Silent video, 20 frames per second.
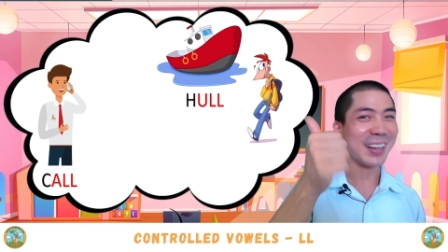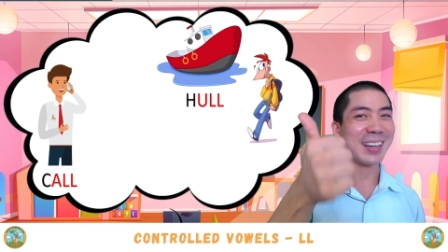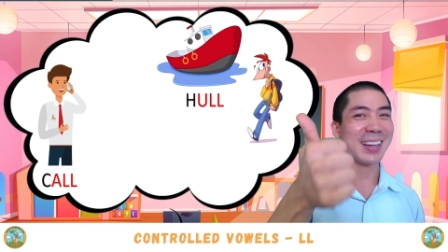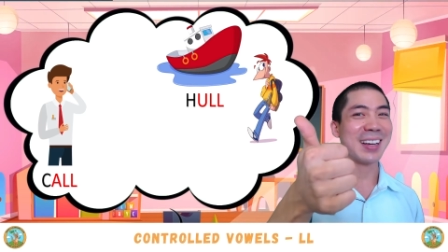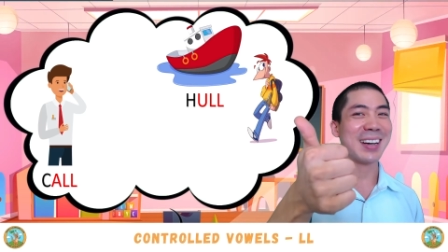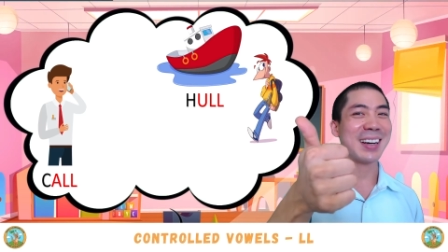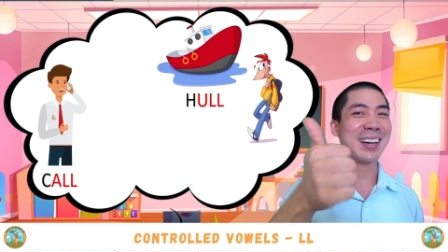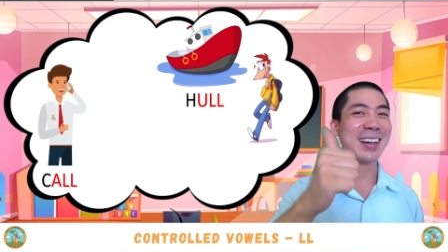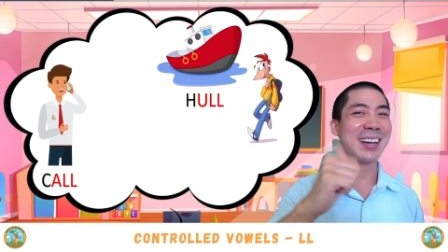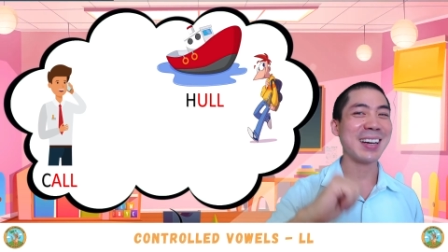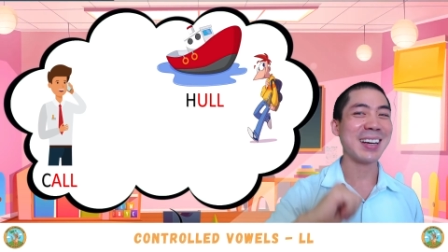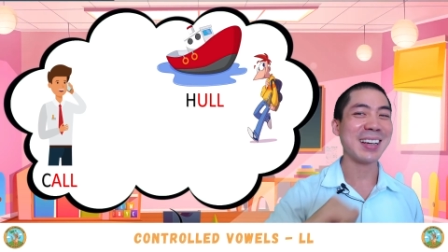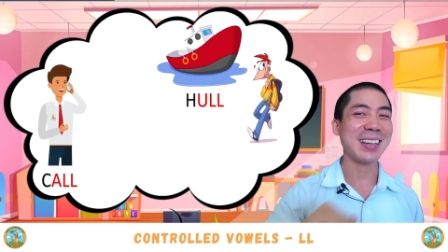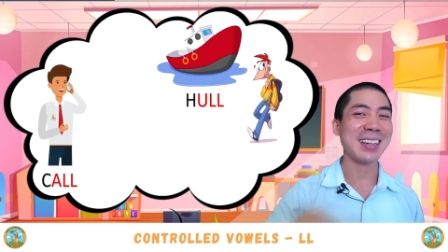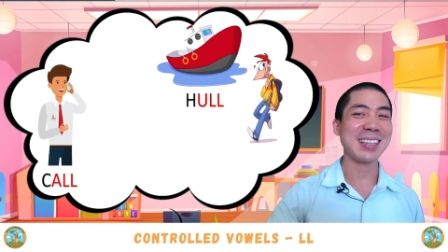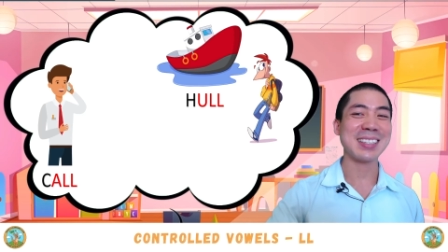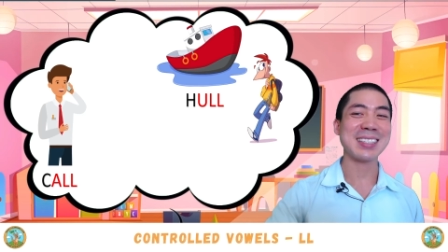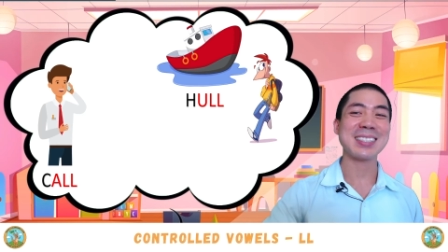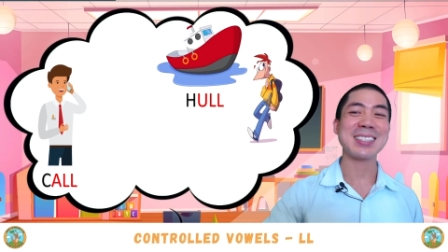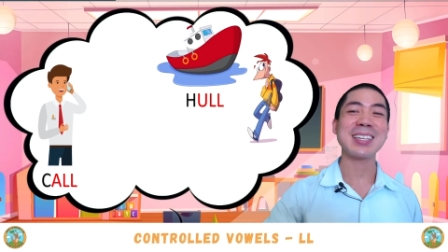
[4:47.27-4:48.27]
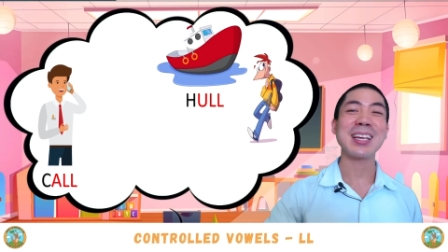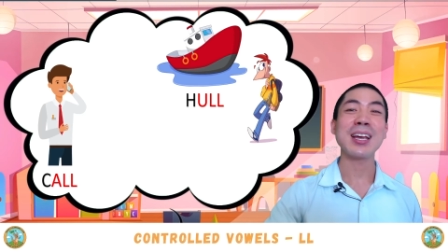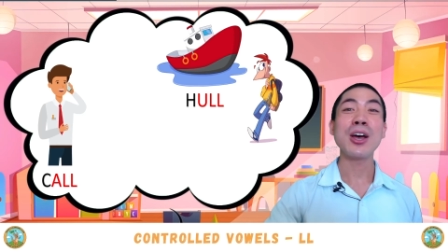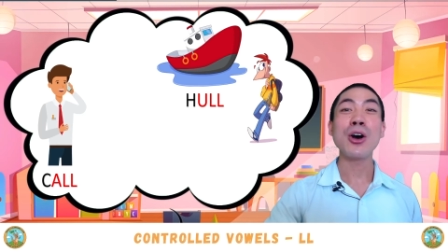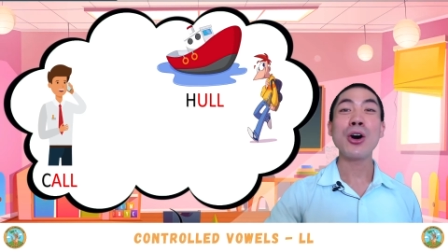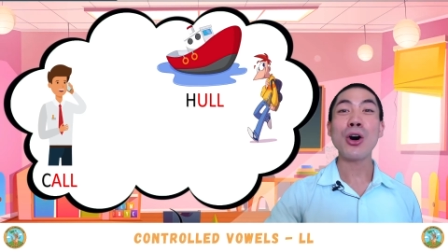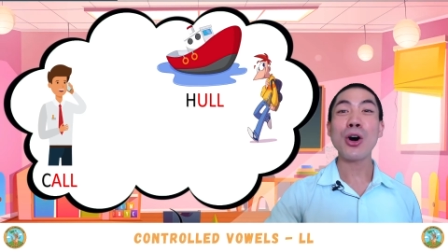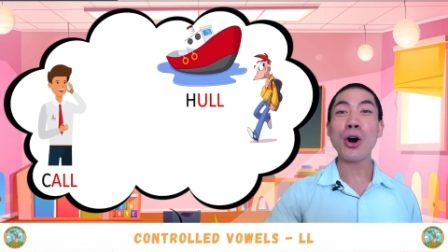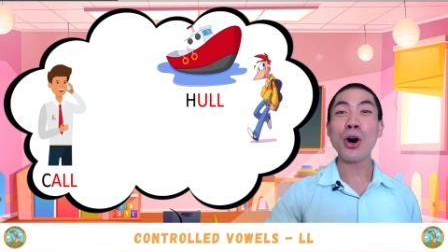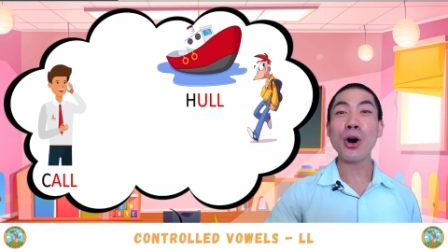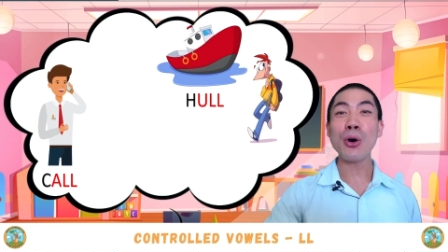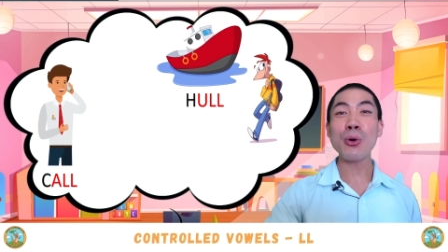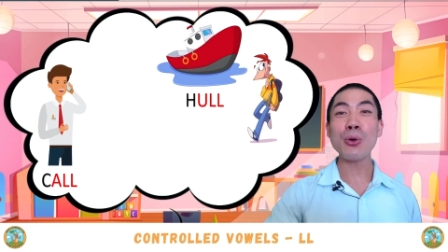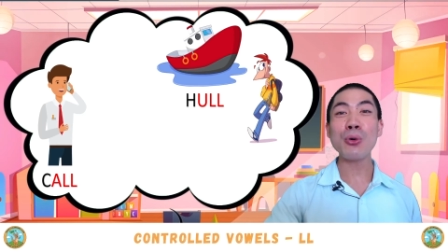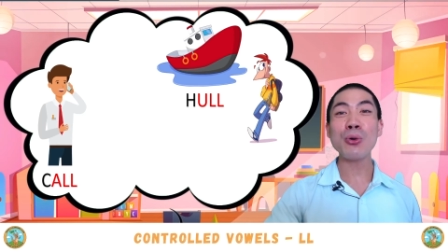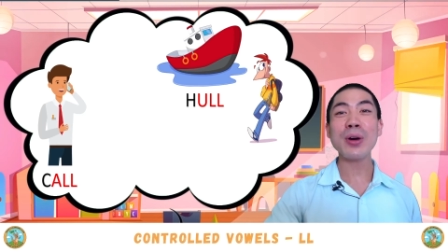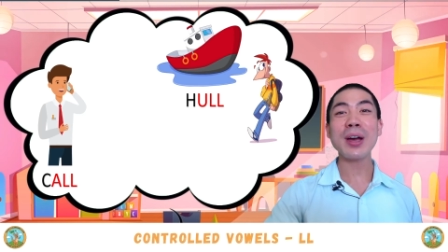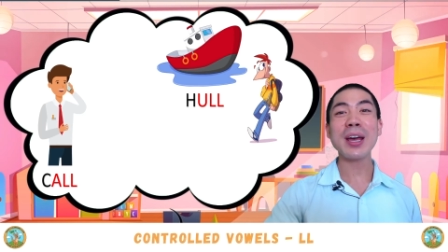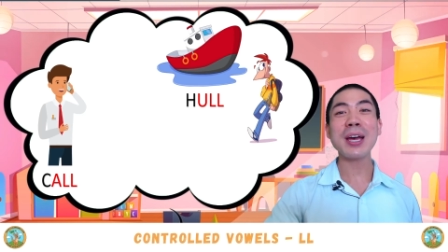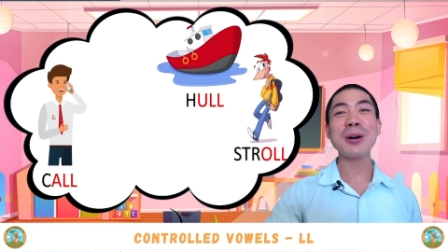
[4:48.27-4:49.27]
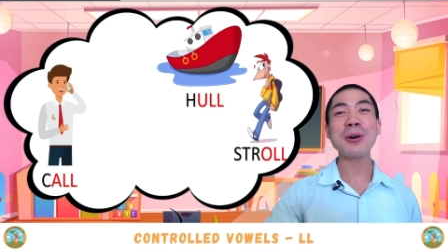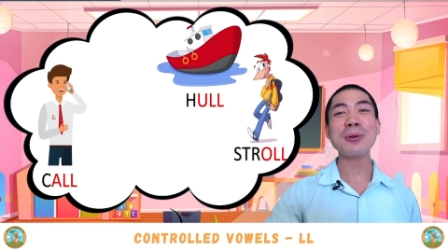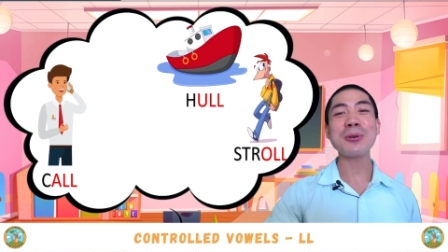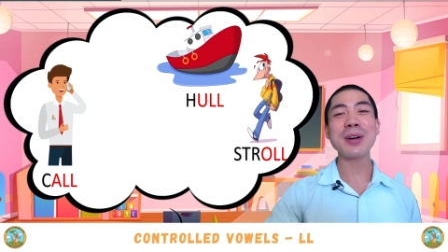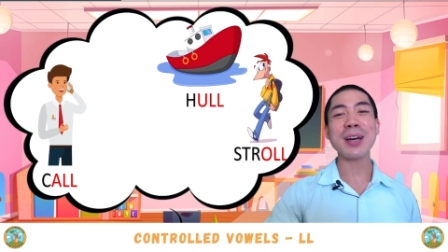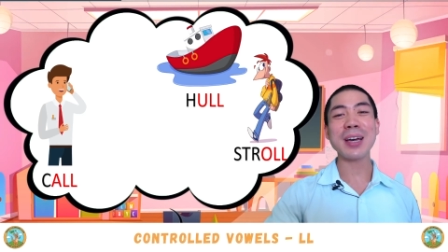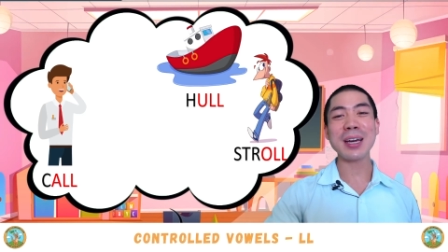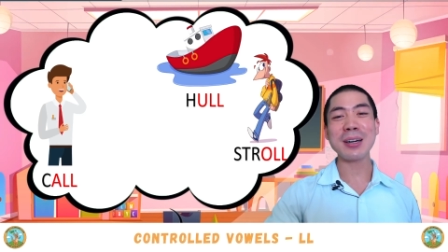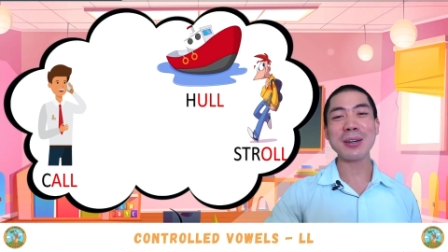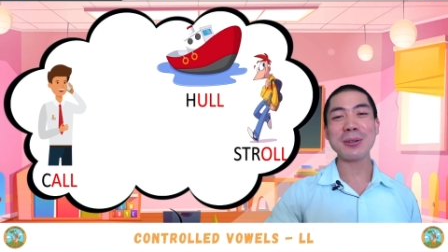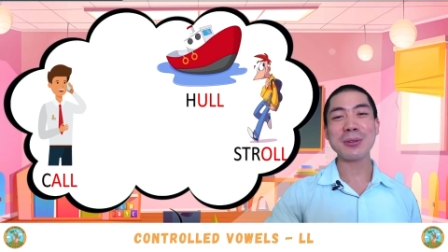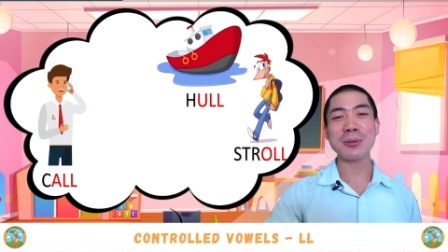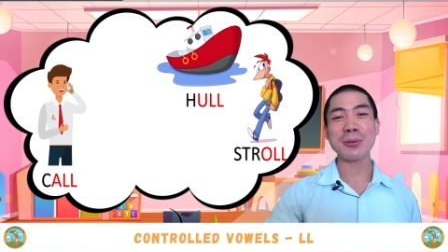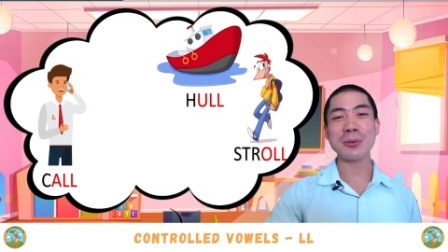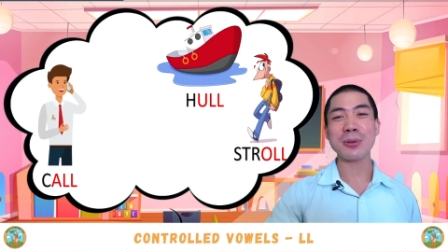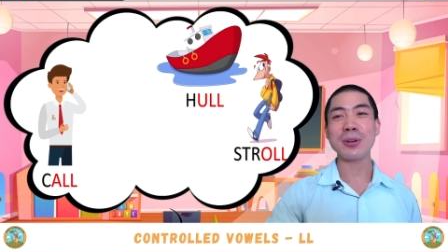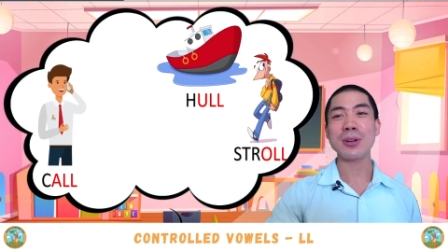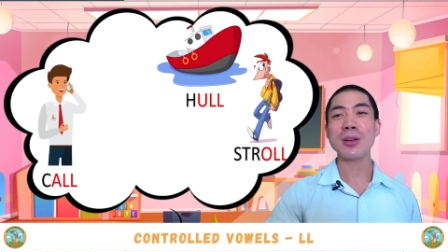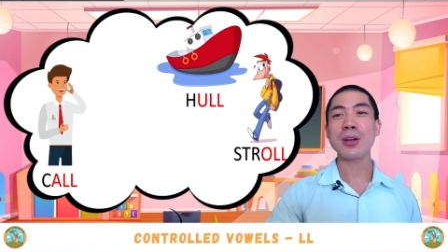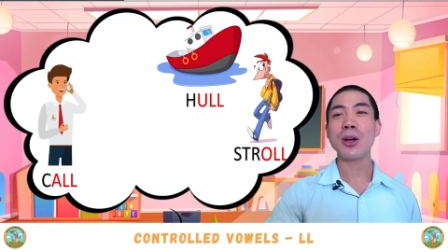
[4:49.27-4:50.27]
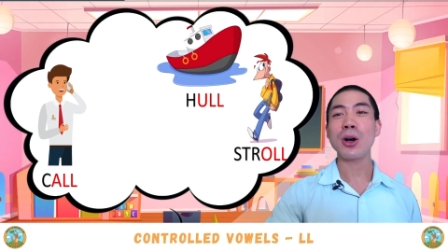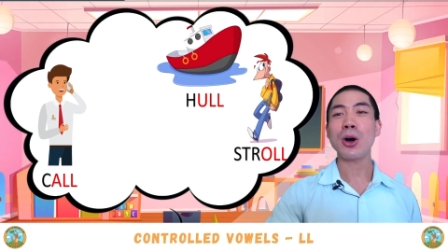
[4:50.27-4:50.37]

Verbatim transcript: Nice. O-L-L,